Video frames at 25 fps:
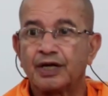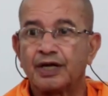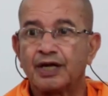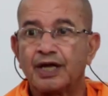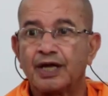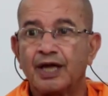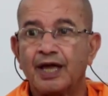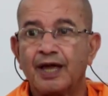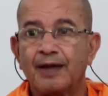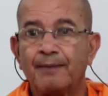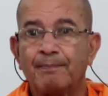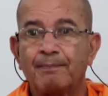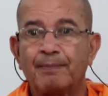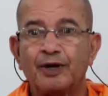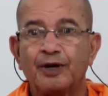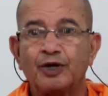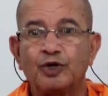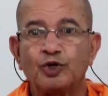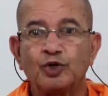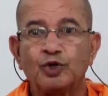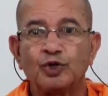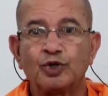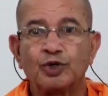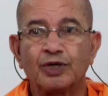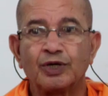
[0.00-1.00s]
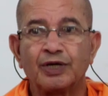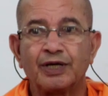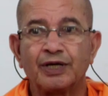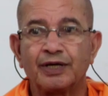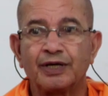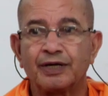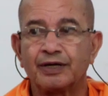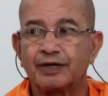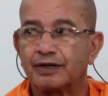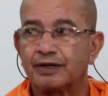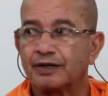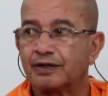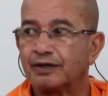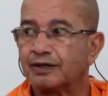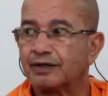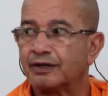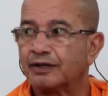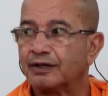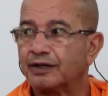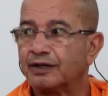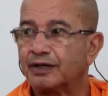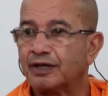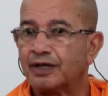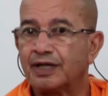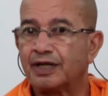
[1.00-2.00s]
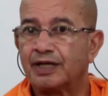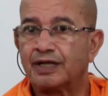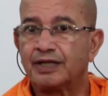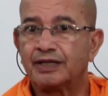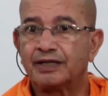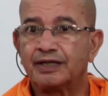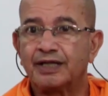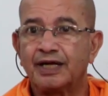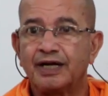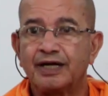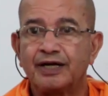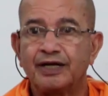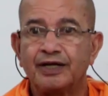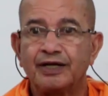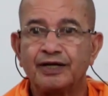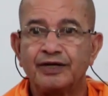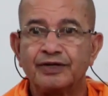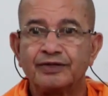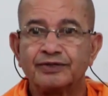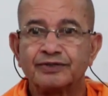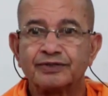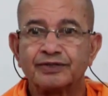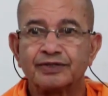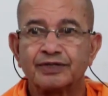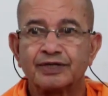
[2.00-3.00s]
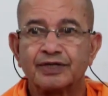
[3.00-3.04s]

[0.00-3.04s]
a particular, that is,